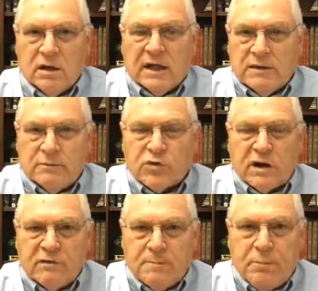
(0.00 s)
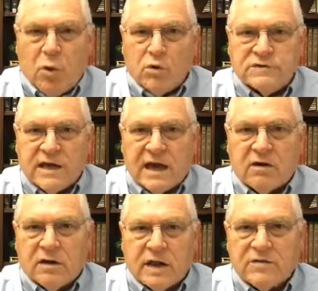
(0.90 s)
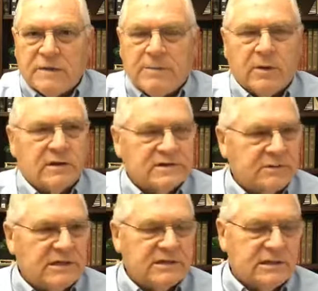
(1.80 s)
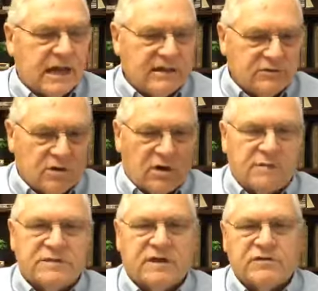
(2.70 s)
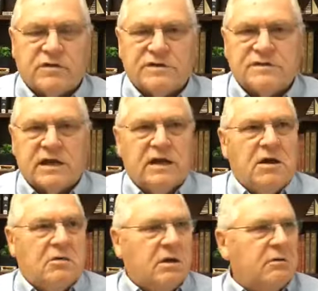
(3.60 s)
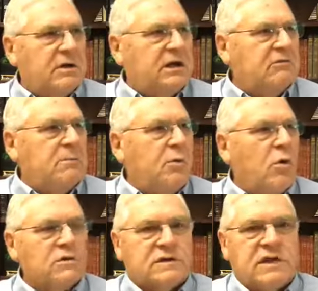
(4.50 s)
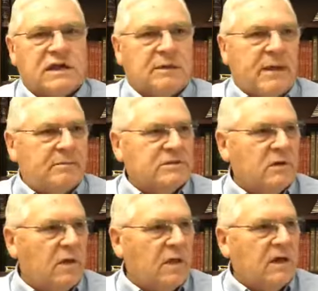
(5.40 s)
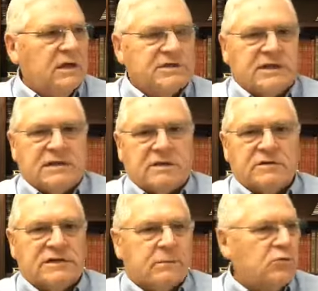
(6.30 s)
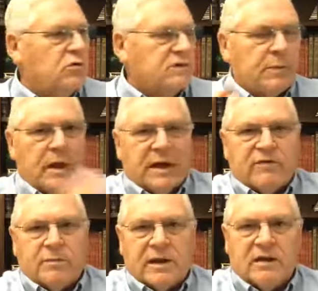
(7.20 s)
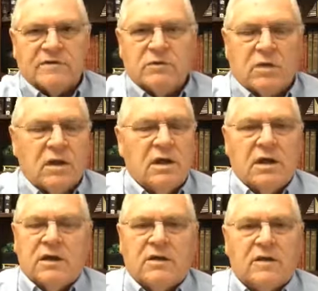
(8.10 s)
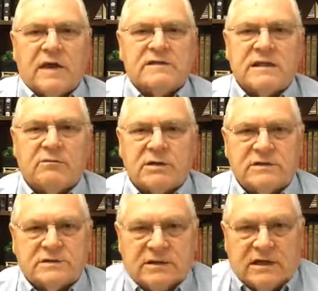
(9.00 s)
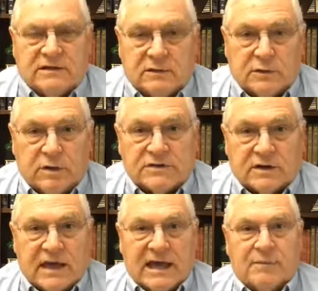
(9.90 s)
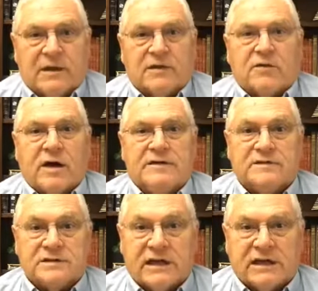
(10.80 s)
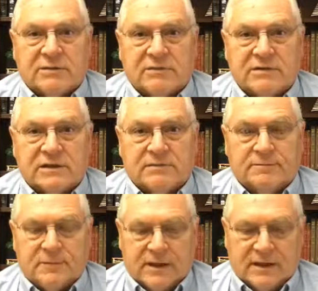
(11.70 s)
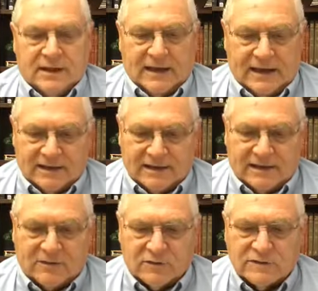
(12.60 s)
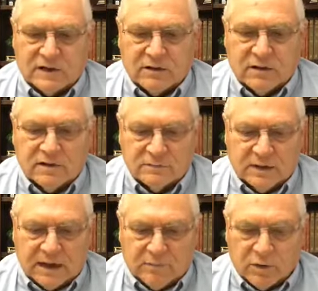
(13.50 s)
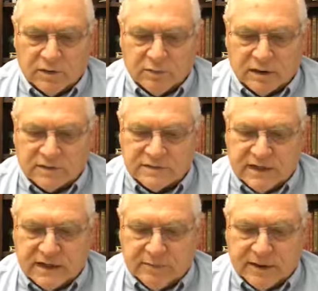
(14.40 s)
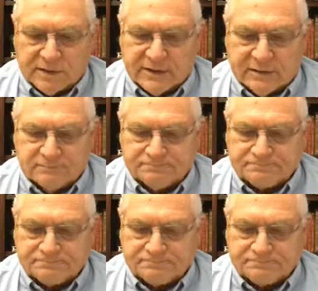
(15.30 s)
and then try to impose that on other people, and some of these guys who call themselves Christians say, well, we need to impose the Ten Commandments and all the 600 and some rules upon everybody else in the world. No, that's not the way it's going to happen in Christ's kingdom, see. And, of course, there is a lot more that we could say about that.